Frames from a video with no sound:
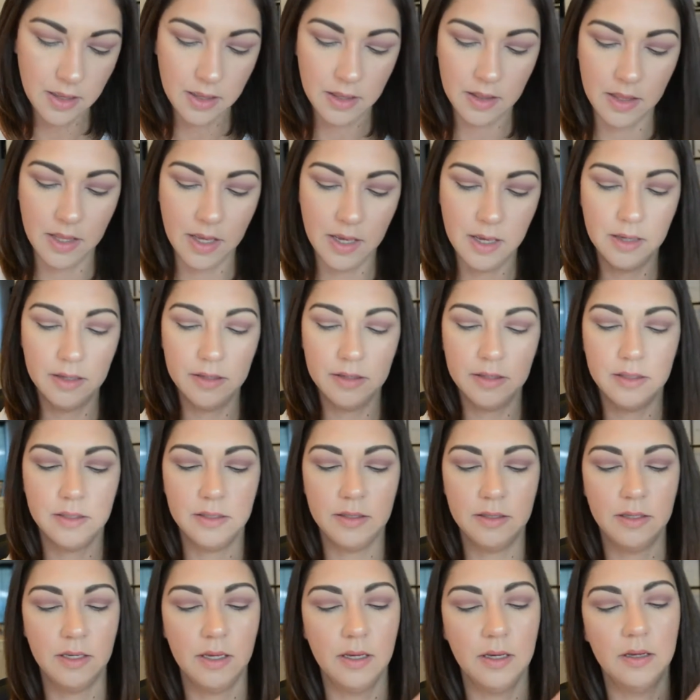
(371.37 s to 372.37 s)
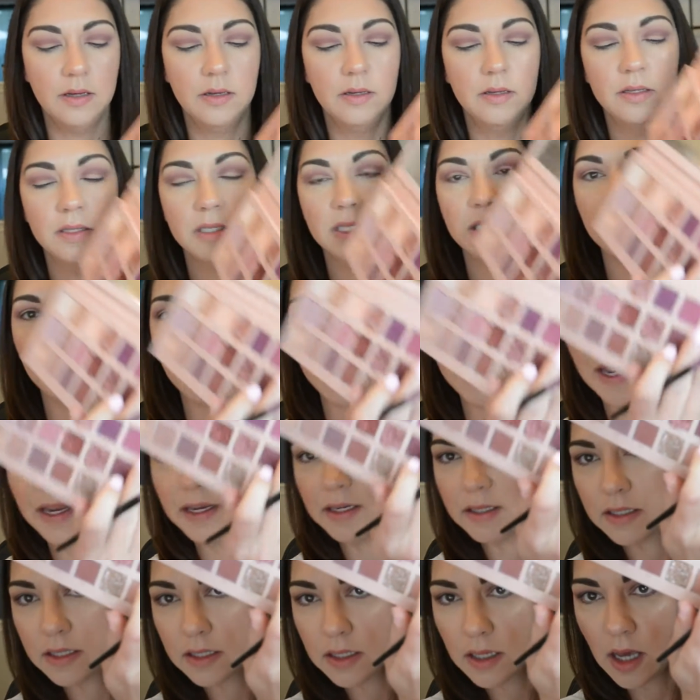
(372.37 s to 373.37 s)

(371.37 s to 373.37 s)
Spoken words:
this spanked